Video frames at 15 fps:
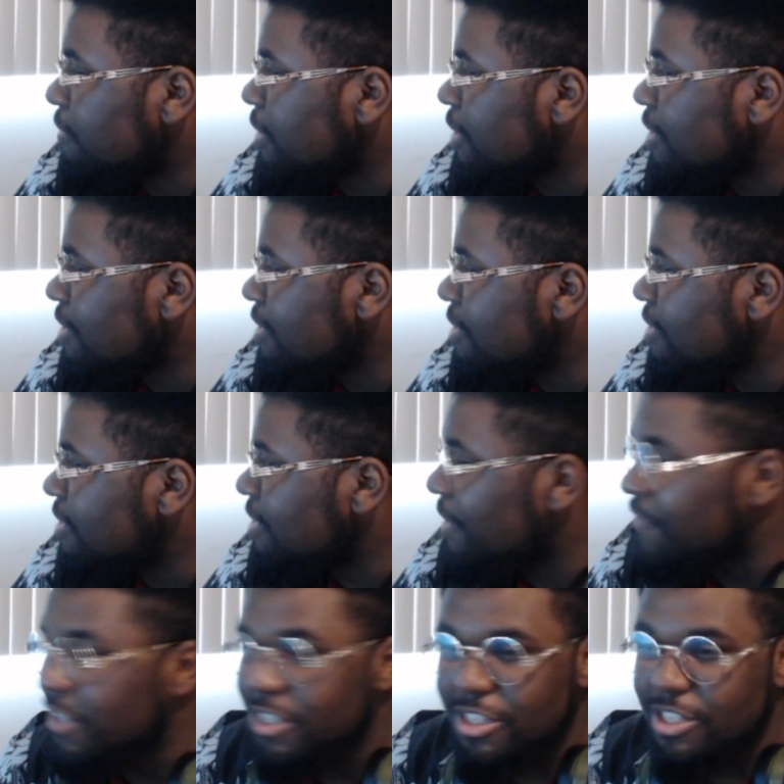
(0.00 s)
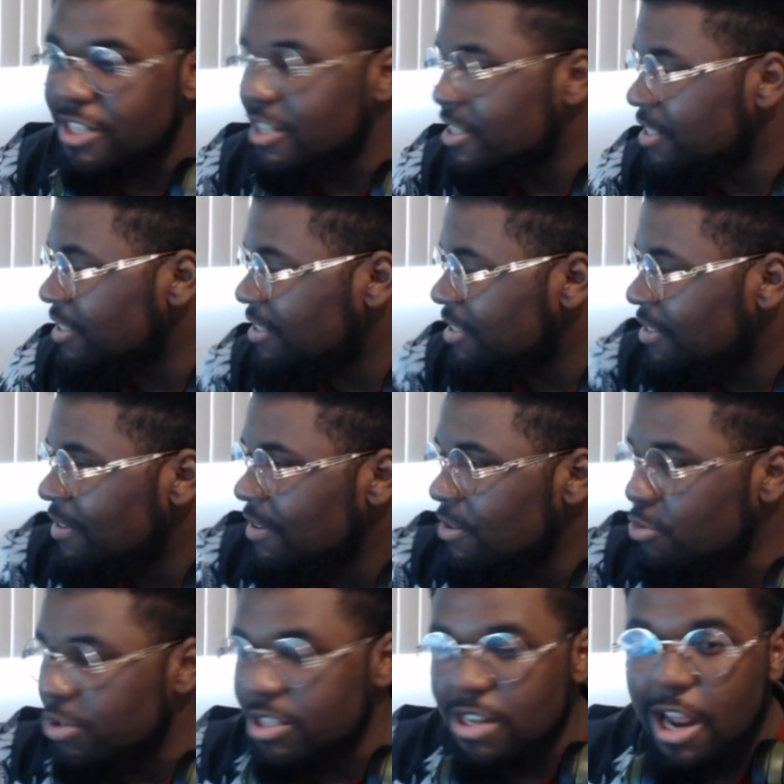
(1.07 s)
the seven seas.
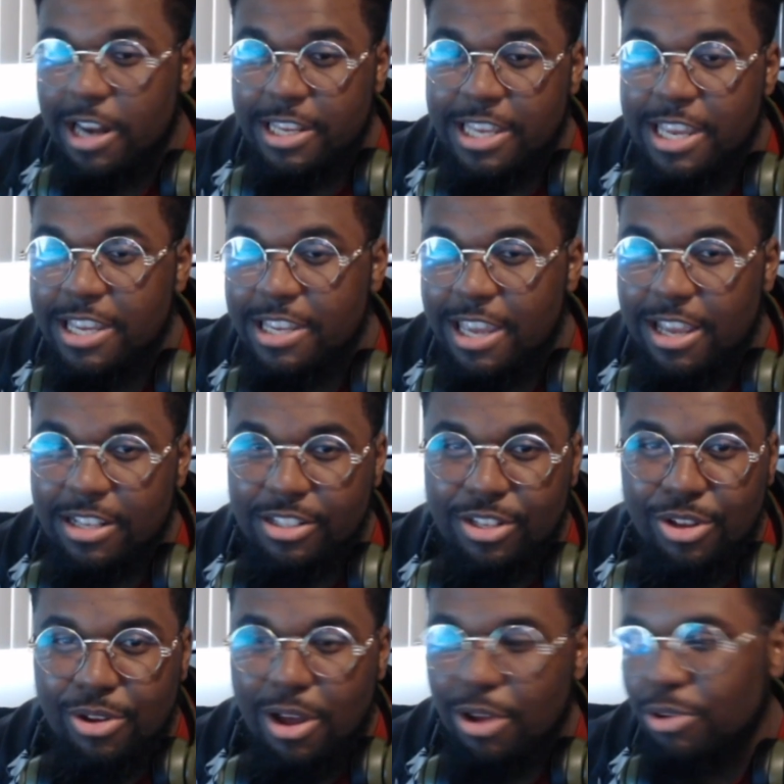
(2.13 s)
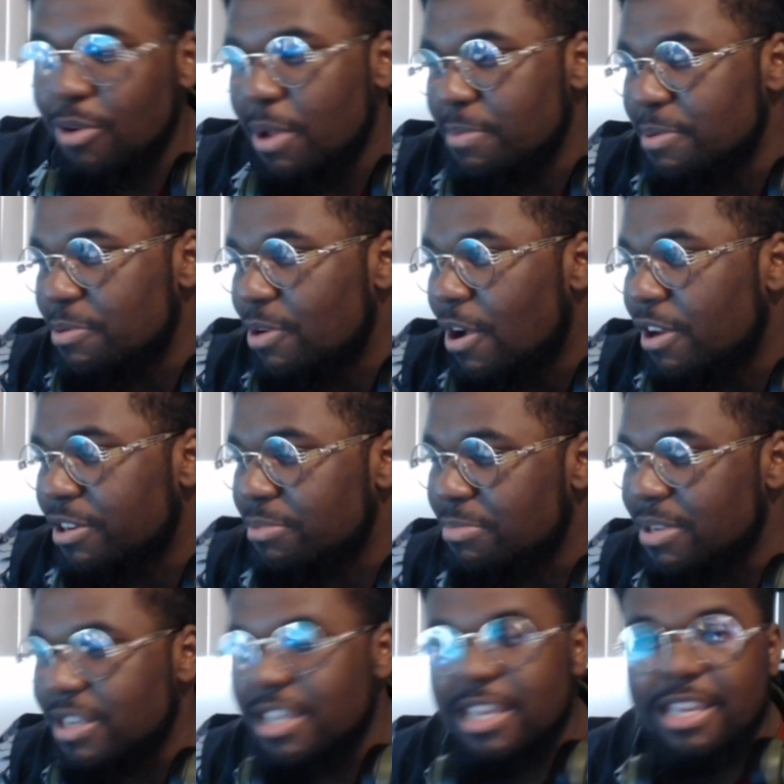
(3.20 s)
Well, he's not a king yet, so I don't know why people call him
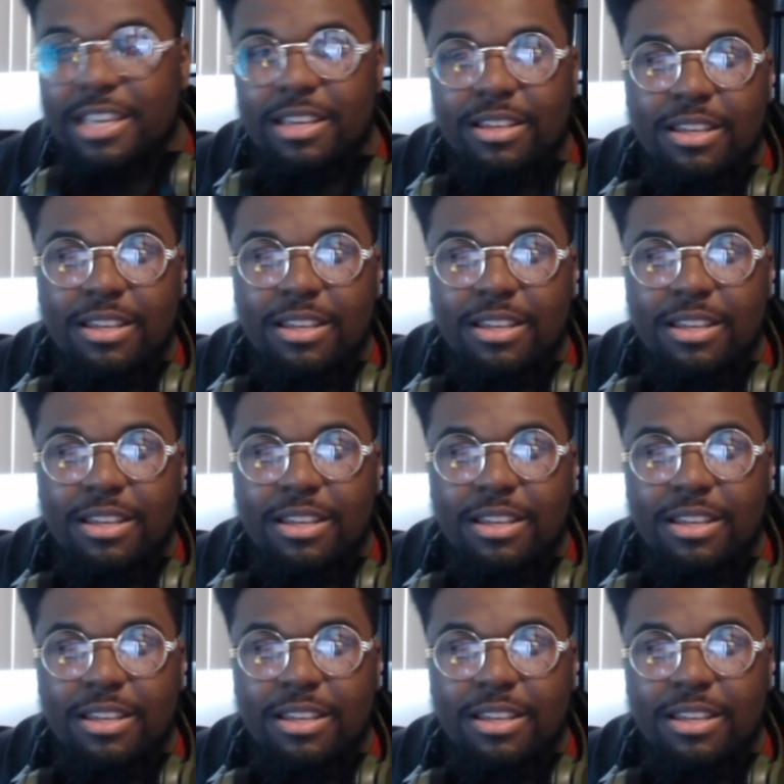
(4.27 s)
a king.